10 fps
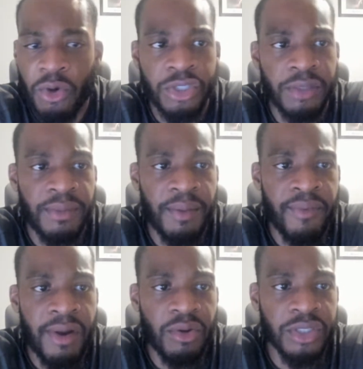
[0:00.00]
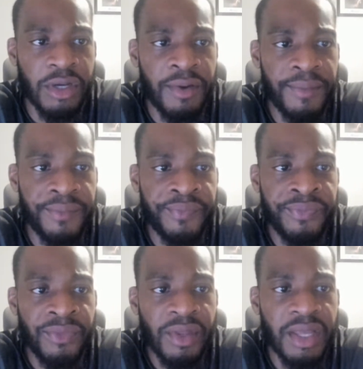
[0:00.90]
go to my browser
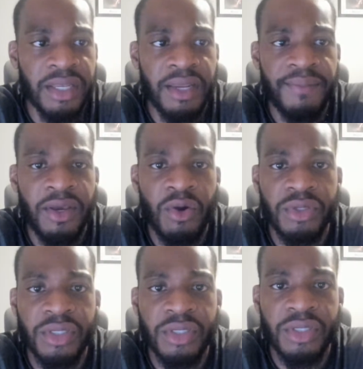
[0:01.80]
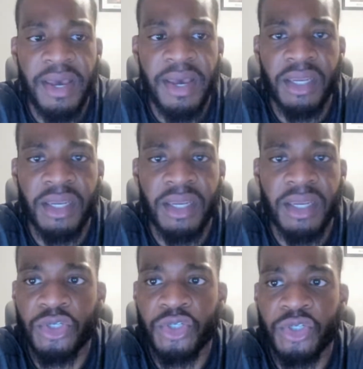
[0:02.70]
and then let me go to the spec and I'll
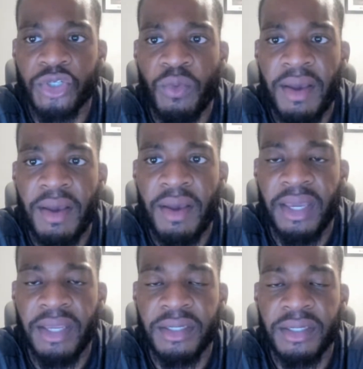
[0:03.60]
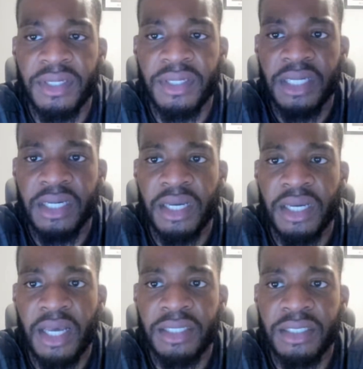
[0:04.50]
just show you what I mean. Give me a second,
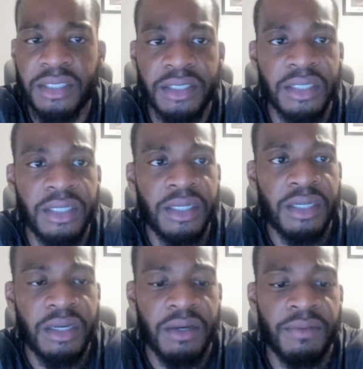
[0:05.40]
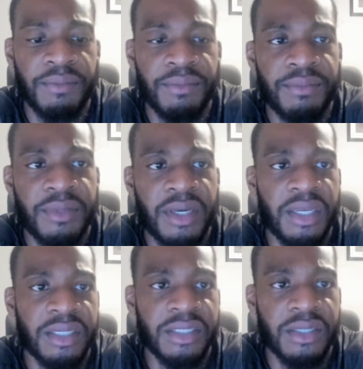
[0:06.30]
guys.
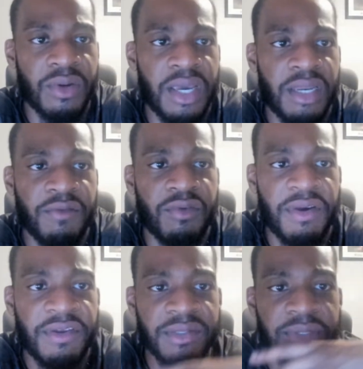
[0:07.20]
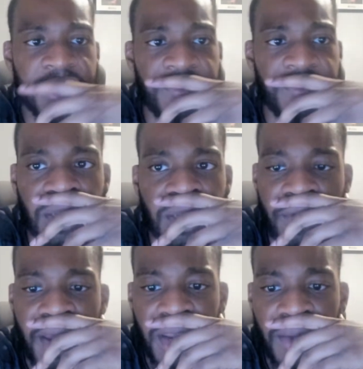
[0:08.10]
Excel A level math specification. All right,